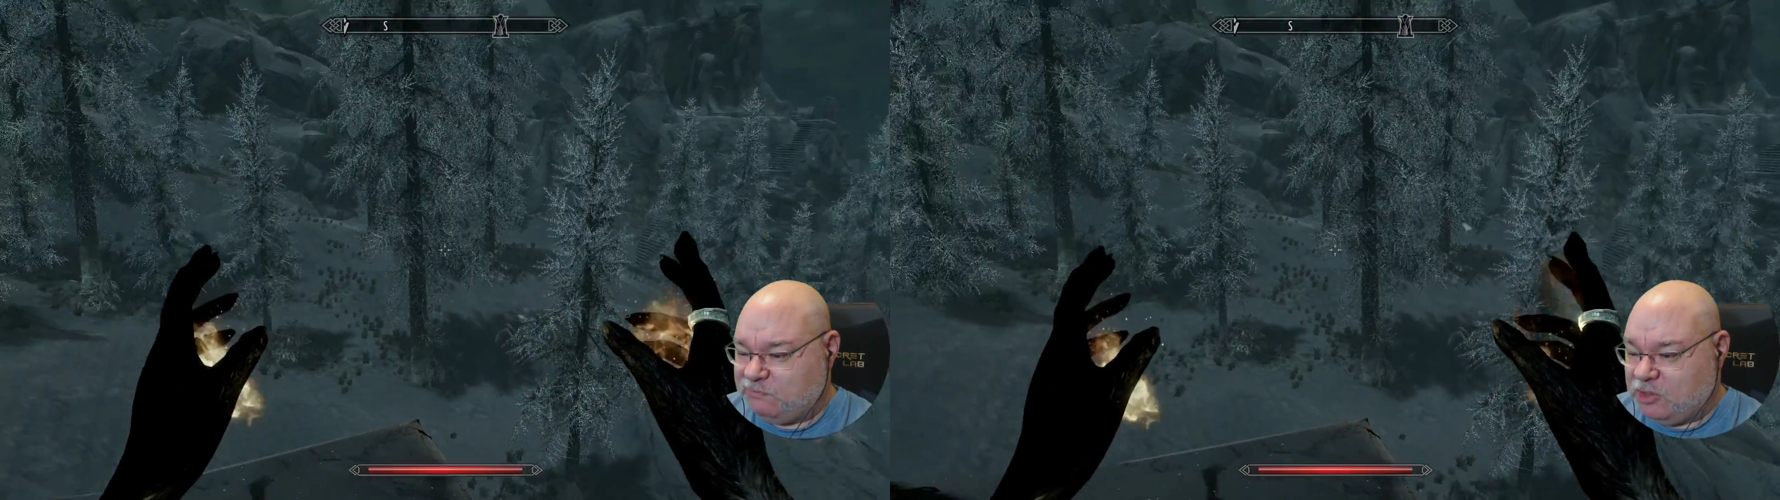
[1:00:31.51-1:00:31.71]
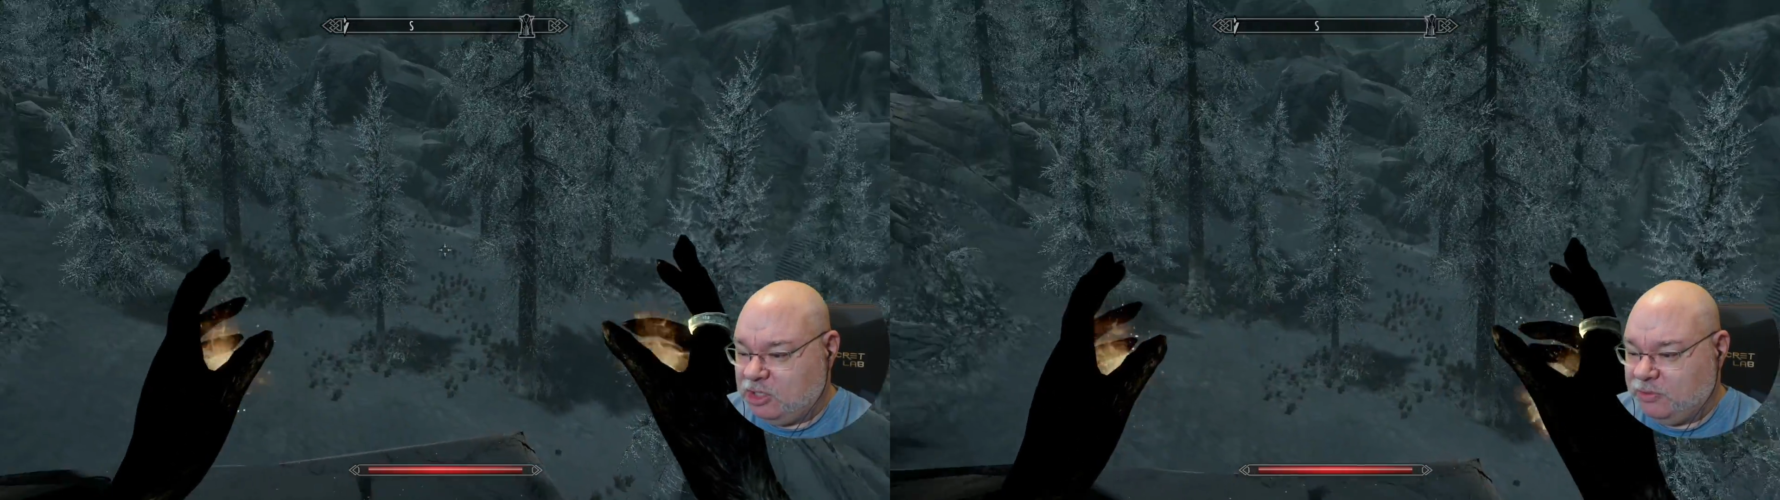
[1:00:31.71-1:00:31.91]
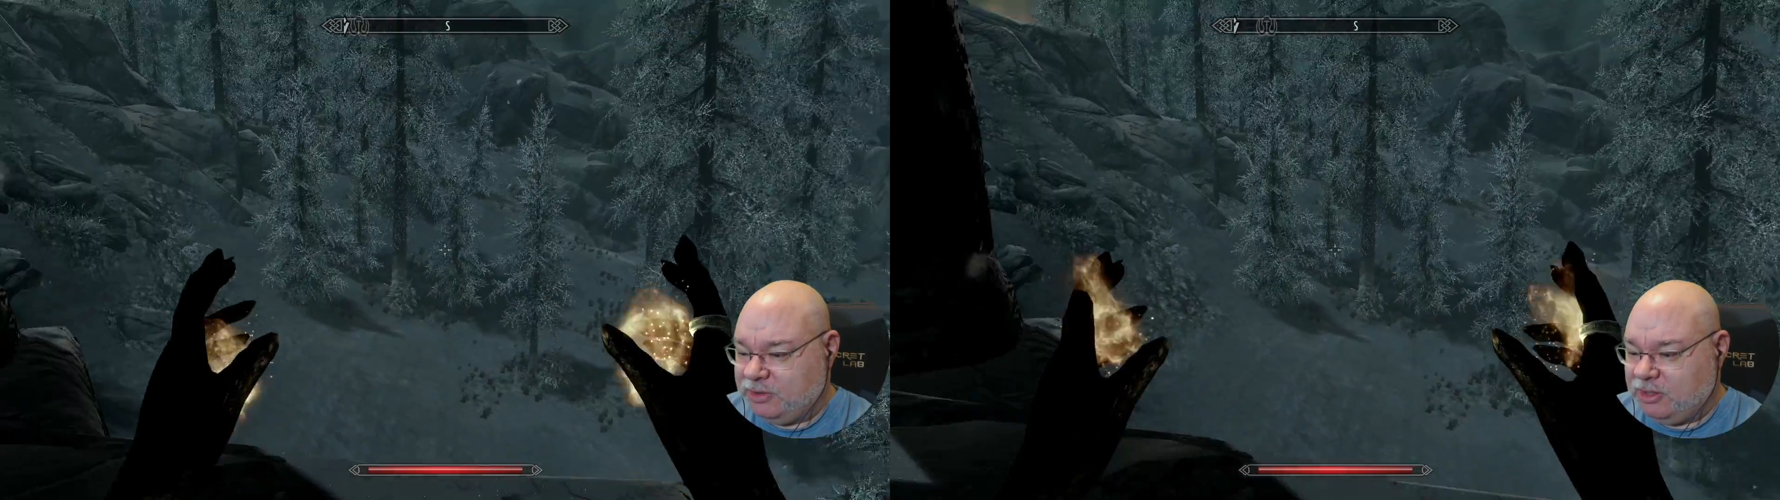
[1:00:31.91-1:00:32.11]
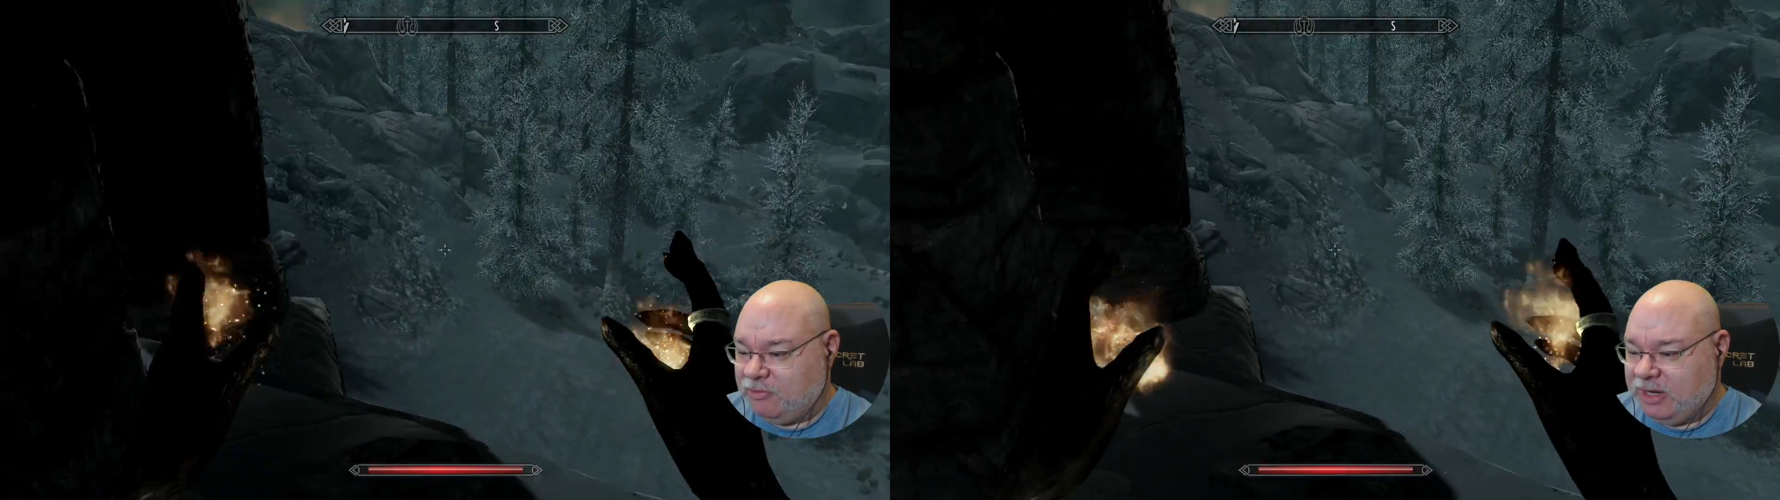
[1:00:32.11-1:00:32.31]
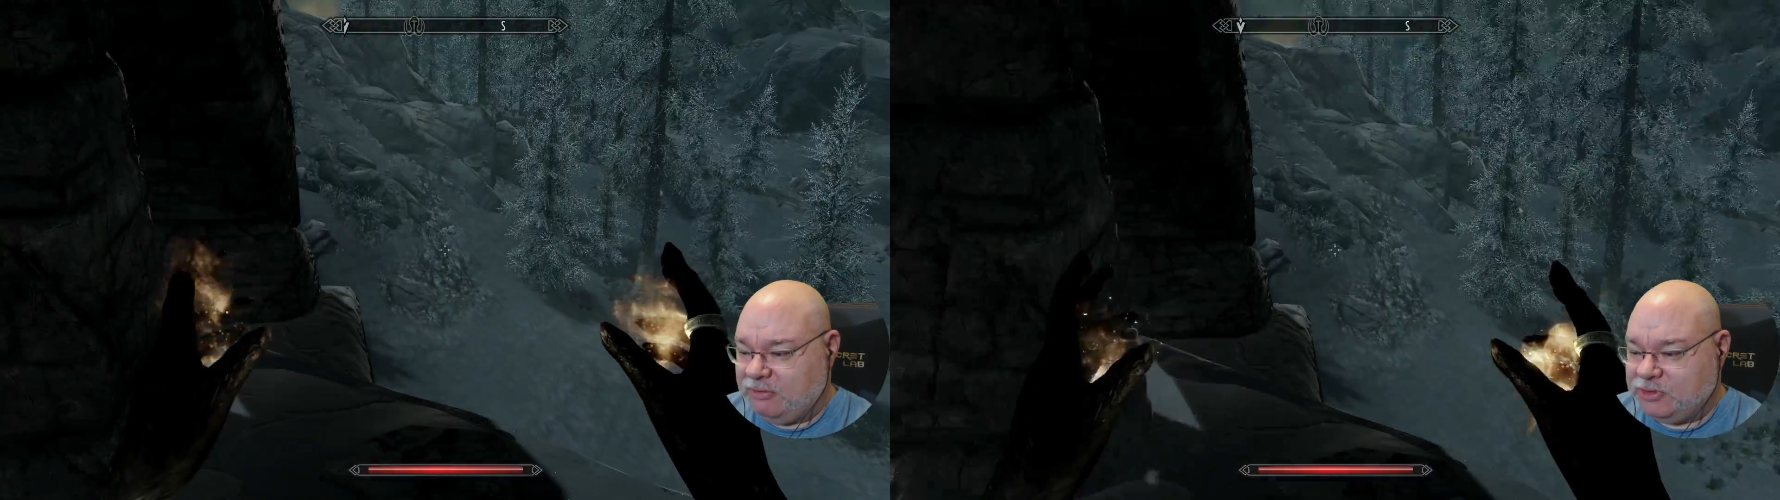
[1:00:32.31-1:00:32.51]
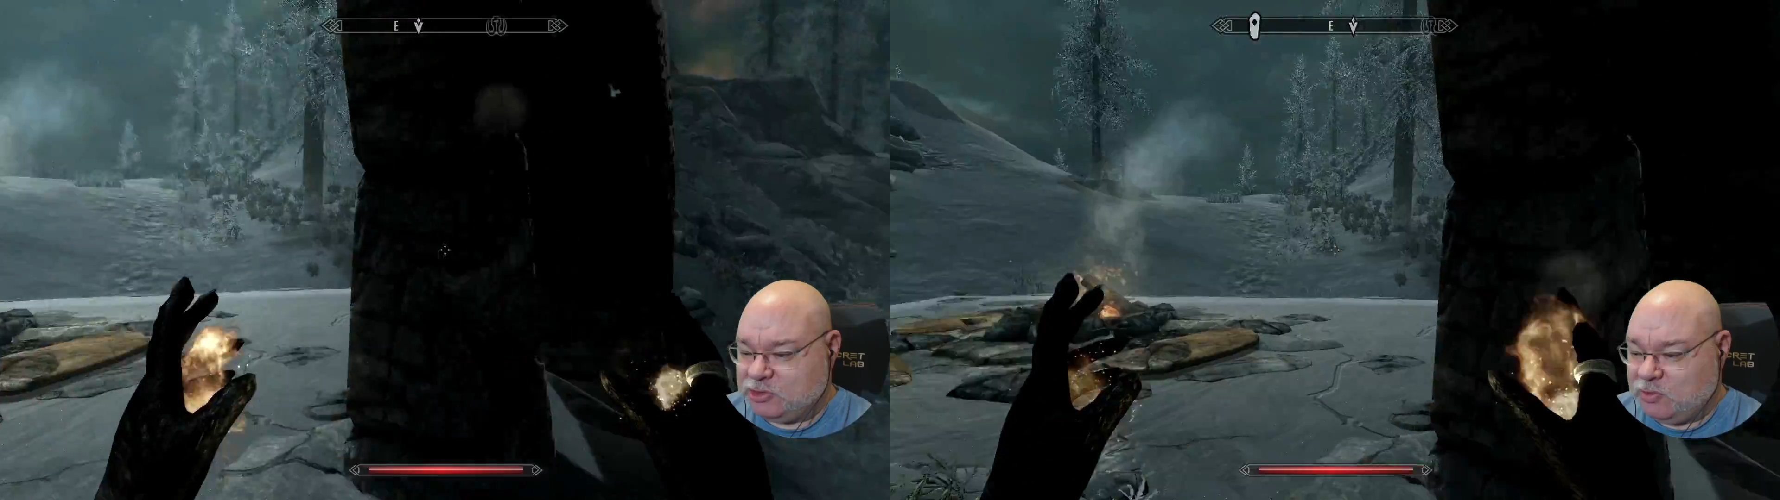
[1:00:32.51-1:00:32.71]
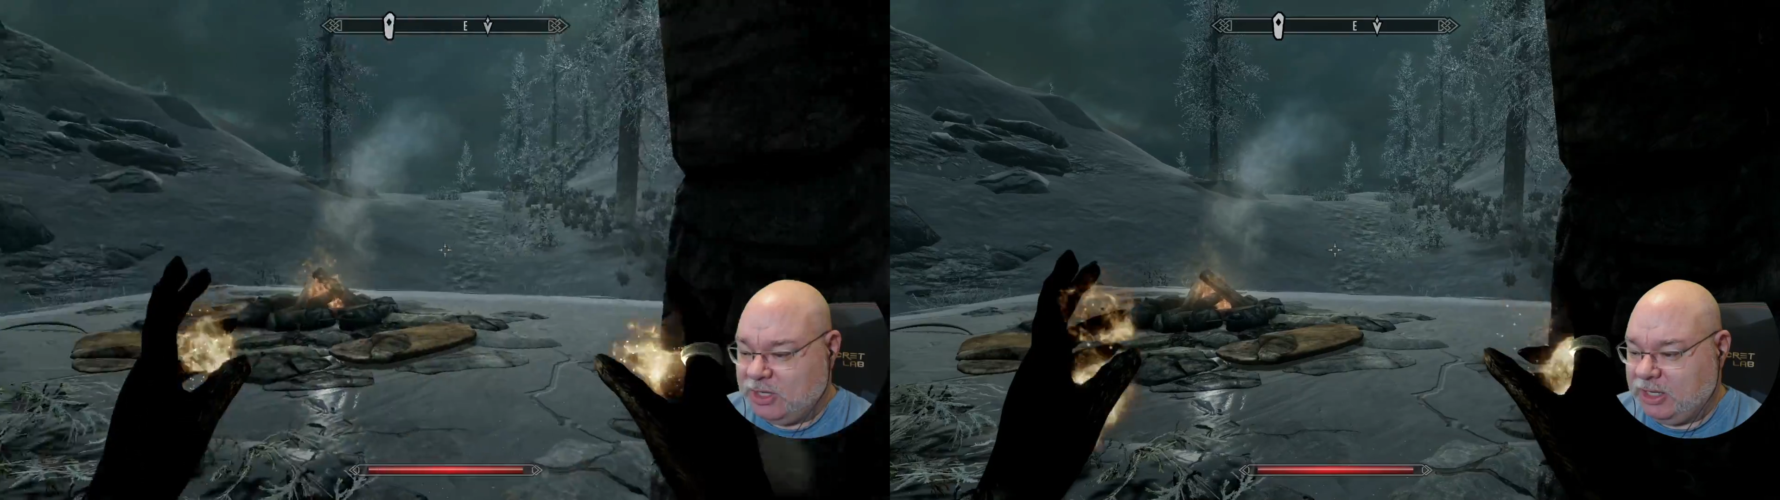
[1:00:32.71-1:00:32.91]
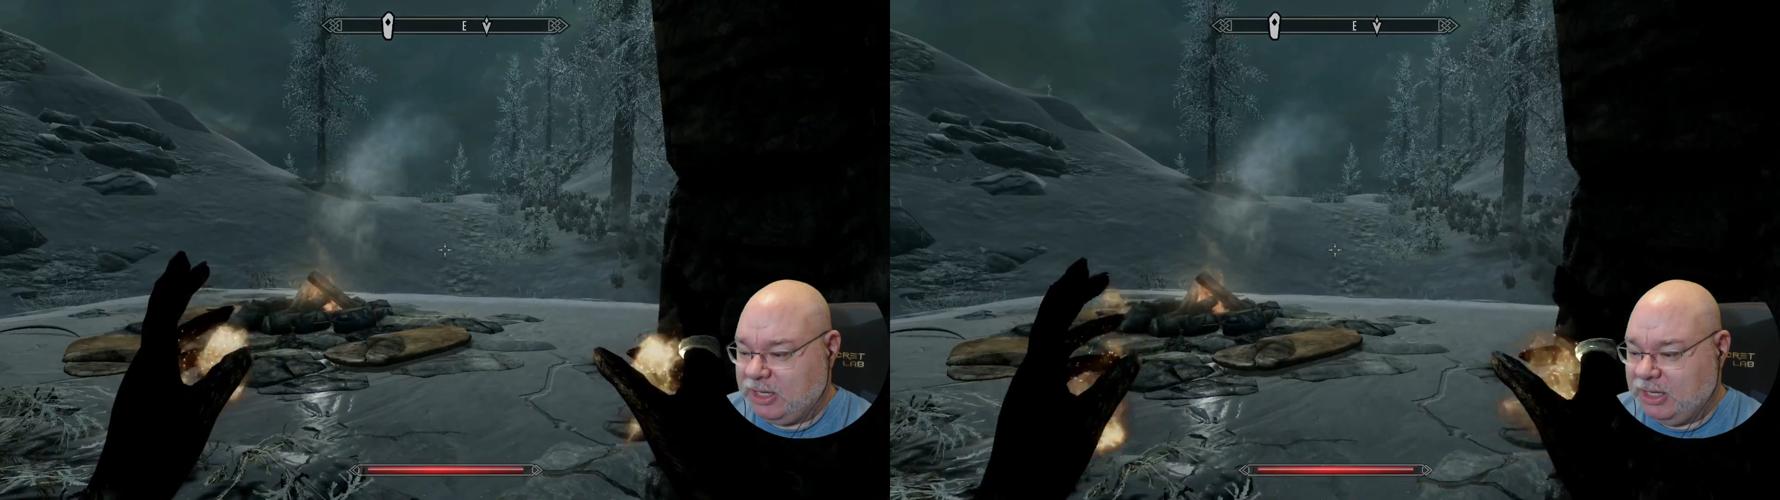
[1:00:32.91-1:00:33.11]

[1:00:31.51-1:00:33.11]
follow it around this way,